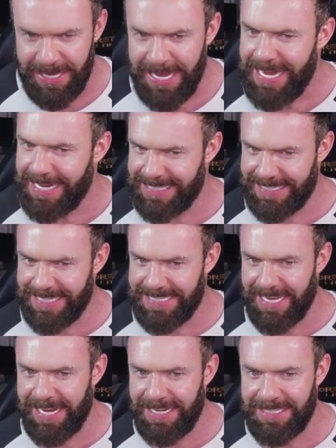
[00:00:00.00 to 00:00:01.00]
It is
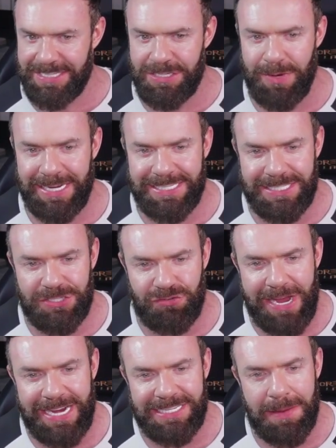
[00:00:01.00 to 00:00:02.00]
designed to
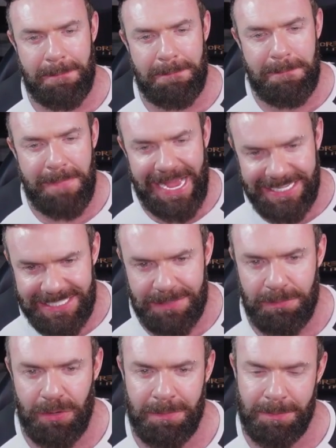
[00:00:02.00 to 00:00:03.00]
extract
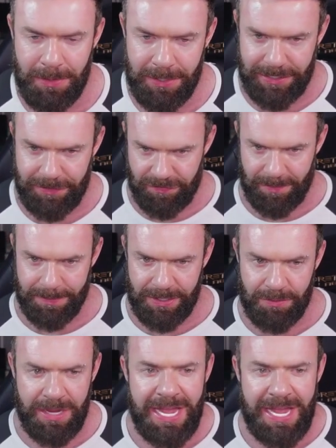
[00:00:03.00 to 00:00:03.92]
maximum money from you.